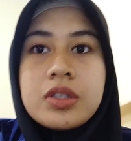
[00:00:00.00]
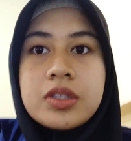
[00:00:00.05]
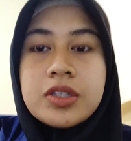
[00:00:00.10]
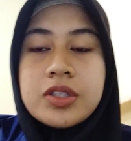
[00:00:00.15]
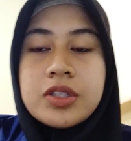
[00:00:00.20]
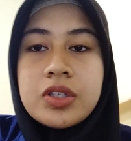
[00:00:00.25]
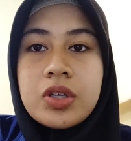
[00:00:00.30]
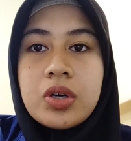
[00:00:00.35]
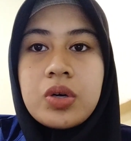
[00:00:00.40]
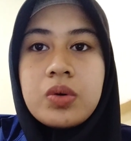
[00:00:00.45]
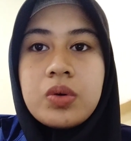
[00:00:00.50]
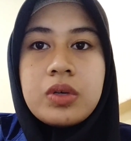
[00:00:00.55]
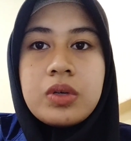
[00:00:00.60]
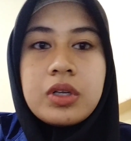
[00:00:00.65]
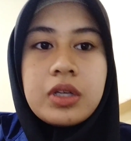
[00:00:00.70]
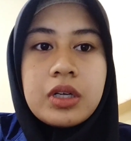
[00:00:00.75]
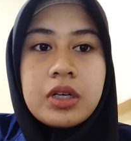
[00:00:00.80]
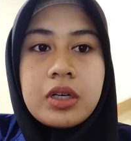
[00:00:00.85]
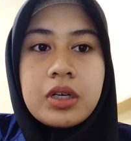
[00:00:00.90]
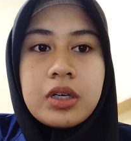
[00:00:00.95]
So
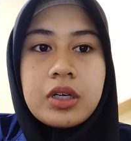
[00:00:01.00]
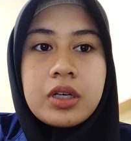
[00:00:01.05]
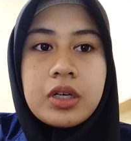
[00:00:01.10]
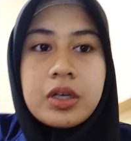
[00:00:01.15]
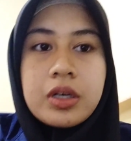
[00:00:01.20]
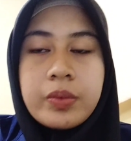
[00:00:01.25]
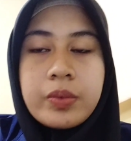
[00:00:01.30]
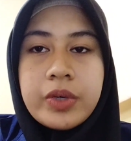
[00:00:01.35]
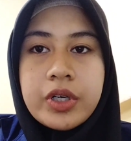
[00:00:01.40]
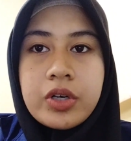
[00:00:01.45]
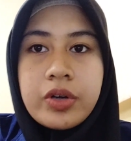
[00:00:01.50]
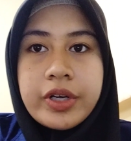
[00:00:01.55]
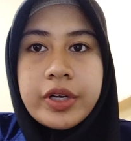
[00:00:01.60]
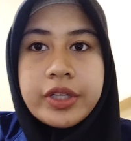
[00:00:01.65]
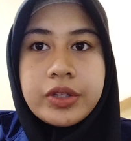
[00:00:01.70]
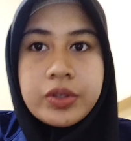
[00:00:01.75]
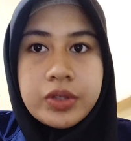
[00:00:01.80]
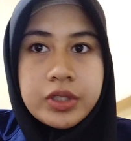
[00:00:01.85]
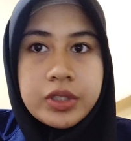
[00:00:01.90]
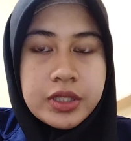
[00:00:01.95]
we're
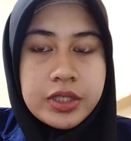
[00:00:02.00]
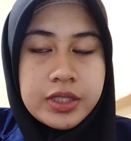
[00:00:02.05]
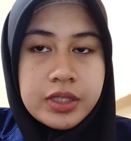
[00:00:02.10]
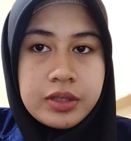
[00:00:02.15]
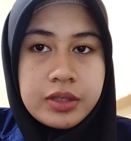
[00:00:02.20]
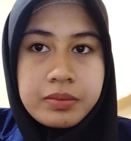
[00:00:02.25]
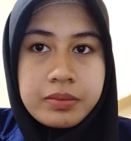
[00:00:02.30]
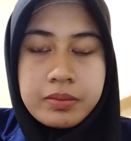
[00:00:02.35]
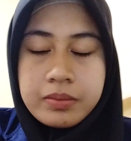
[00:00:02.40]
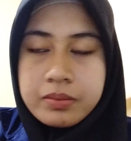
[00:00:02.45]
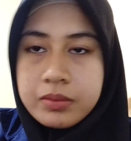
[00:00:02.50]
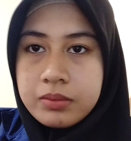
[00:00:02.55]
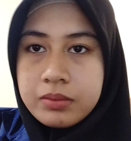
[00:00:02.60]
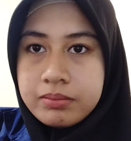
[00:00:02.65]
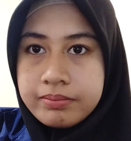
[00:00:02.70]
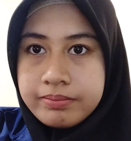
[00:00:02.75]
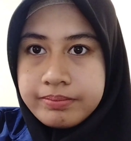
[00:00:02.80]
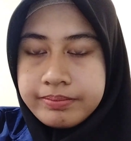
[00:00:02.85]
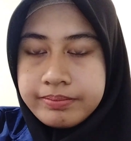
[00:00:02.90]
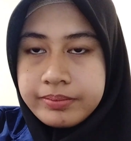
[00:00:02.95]
going to the
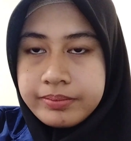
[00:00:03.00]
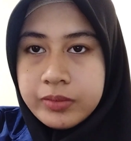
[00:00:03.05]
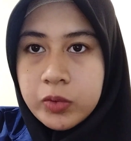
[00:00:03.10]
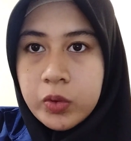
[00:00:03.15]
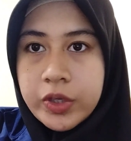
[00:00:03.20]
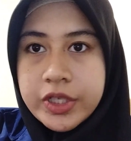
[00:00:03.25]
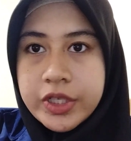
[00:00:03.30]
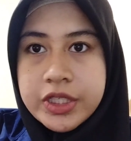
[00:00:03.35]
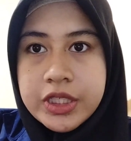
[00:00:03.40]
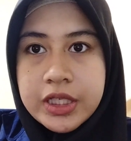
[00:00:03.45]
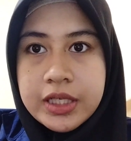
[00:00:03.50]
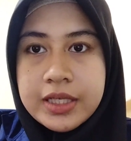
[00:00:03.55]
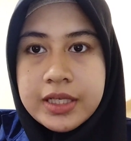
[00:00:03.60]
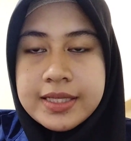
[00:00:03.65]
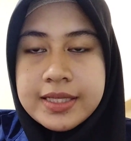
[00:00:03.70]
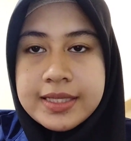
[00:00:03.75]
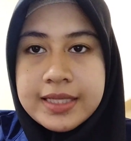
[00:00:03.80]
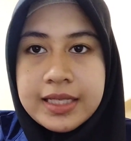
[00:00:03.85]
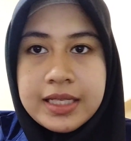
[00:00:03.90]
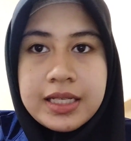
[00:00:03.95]

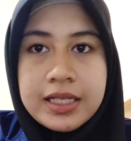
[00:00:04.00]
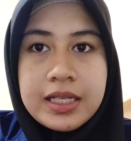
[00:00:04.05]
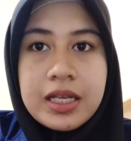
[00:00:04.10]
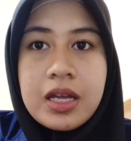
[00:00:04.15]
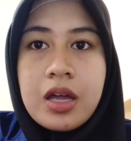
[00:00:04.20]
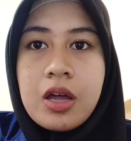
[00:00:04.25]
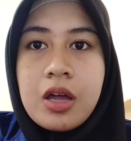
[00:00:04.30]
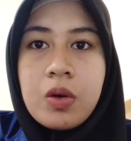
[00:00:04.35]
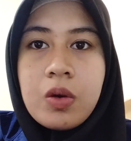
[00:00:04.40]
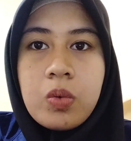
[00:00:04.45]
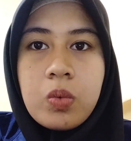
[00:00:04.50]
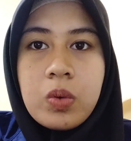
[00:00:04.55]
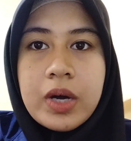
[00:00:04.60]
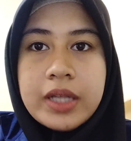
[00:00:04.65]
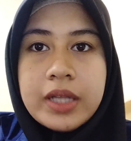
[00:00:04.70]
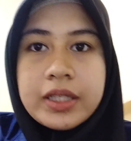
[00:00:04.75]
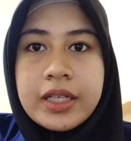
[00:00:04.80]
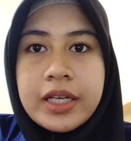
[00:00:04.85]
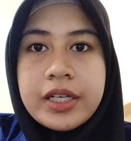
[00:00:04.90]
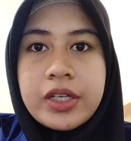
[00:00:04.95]
question C.
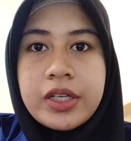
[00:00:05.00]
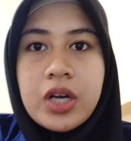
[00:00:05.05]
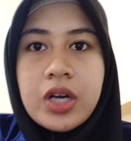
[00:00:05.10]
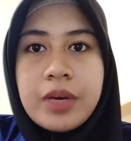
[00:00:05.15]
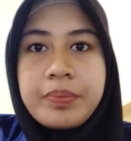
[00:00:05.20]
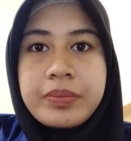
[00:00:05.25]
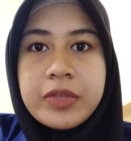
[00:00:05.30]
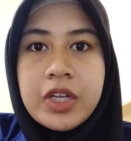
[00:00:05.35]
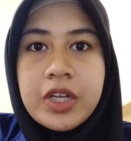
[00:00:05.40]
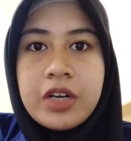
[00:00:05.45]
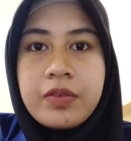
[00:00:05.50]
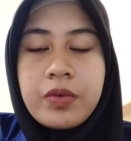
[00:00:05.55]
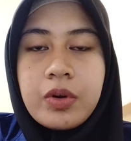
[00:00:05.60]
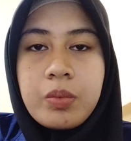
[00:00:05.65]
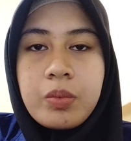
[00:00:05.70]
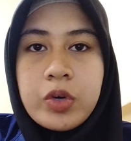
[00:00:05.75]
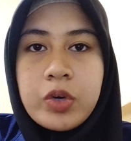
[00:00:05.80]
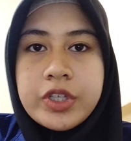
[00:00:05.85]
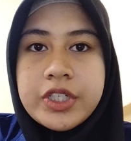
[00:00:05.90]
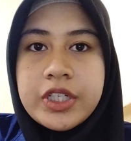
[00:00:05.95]
What can you obtain
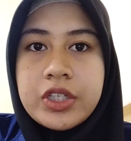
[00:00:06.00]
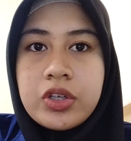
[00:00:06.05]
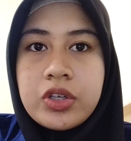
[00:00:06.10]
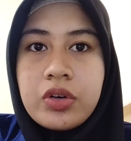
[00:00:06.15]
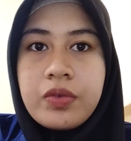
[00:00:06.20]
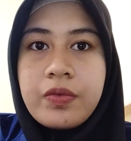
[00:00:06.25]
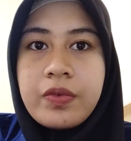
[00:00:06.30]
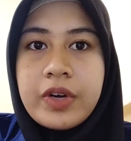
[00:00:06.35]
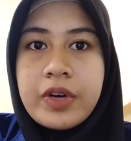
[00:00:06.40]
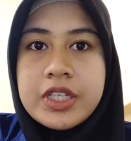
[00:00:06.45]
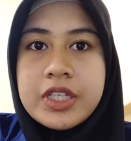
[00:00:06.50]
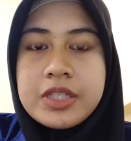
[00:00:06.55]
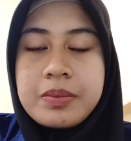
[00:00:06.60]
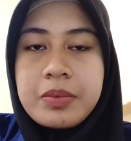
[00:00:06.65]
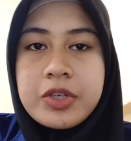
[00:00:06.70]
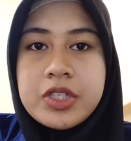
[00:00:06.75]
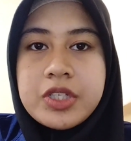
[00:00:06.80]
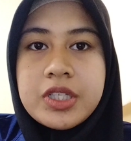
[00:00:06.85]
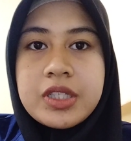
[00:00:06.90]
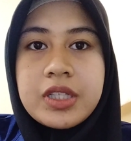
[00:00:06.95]
from watching your friend's
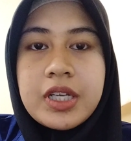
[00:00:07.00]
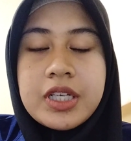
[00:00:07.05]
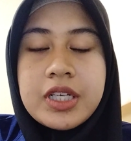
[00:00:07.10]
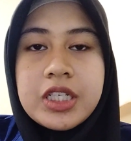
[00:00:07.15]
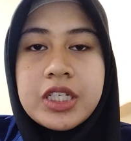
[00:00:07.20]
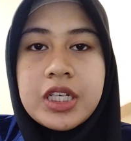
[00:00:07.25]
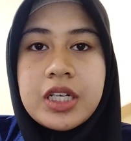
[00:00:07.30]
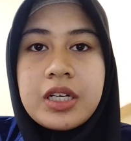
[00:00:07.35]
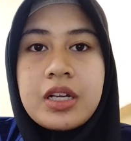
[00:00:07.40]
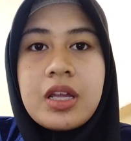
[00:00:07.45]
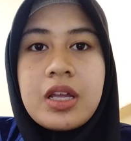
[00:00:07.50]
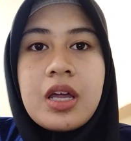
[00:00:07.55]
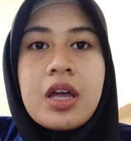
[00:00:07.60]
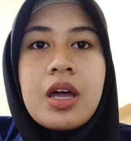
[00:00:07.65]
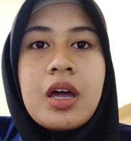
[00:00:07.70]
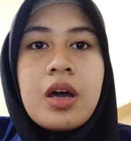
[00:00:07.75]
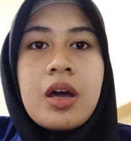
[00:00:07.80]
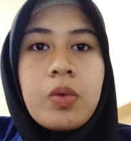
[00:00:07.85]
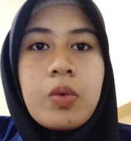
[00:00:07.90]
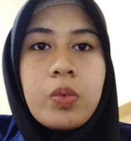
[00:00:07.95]
presentation?
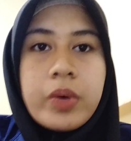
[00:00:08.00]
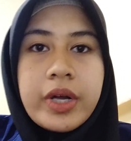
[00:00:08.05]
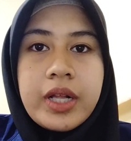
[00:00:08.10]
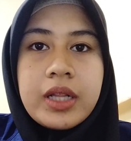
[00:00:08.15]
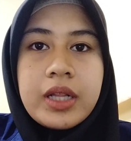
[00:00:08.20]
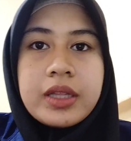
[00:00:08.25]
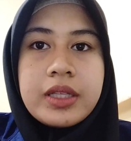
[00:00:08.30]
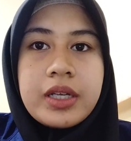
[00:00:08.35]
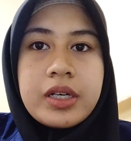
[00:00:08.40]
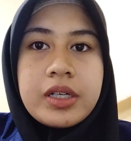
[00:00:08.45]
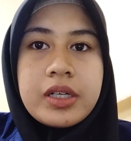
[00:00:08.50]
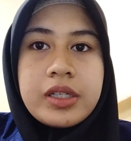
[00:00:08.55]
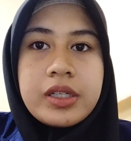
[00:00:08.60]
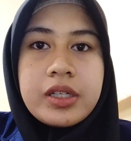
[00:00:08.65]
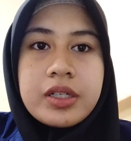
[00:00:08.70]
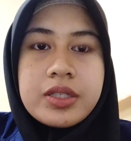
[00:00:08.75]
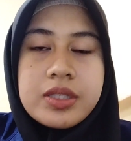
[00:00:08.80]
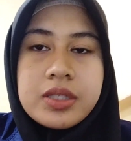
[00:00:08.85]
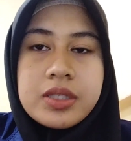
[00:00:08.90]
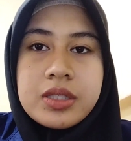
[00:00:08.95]
Well, there
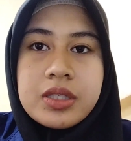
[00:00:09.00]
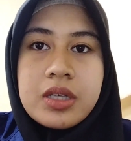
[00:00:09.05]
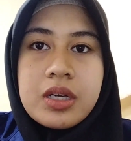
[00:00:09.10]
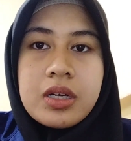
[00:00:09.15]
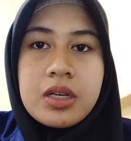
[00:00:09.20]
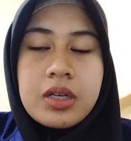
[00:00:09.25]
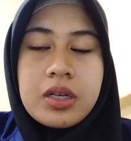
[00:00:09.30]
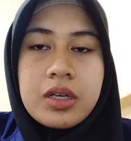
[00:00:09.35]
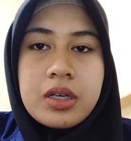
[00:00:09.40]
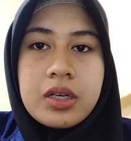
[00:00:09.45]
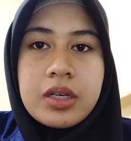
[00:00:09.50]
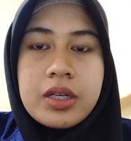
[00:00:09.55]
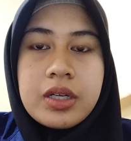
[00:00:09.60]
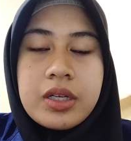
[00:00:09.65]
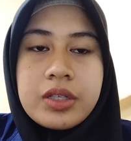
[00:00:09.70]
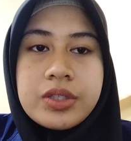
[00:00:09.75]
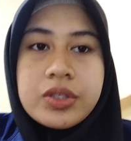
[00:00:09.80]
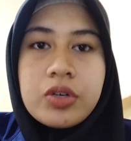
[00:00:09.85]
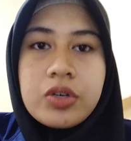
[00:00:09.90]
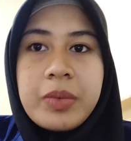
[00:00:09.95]
is
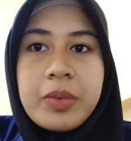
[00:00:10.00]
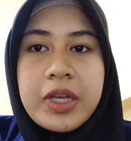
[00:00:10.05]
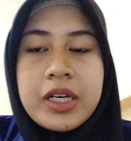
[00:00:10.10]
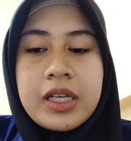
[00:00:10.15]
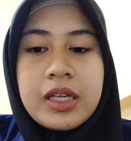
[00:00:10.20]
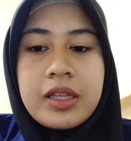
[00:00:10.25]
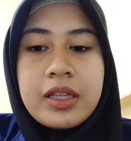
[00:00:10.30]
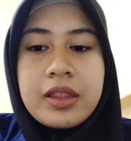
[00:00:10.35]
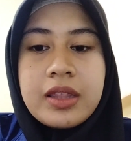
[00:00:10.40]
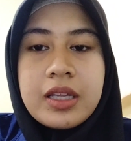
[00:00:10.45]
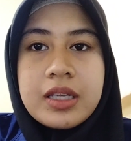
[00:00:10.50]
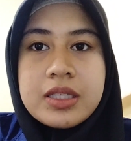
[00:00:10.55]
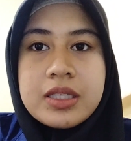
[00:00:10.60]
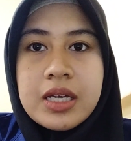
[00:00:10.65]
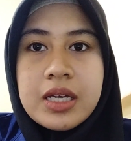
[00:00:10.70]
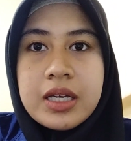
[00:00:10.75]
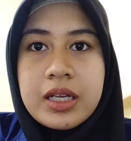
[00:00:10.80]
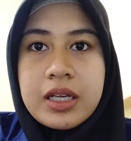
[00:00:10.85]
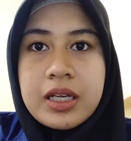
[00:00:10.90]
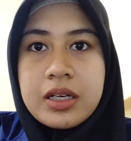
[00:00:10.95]
so many things
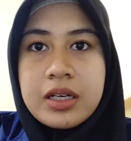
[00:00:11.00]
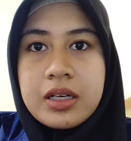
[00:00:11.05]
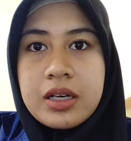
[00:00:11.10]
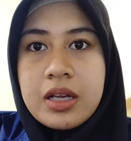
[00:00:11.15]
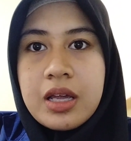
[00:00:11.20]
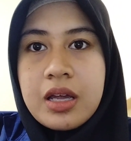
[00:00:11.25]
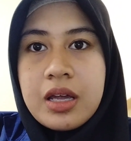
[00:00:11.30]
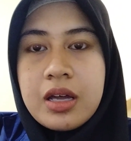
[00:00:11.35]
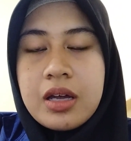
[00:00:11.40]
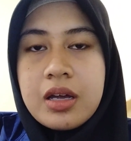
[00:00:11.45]
I can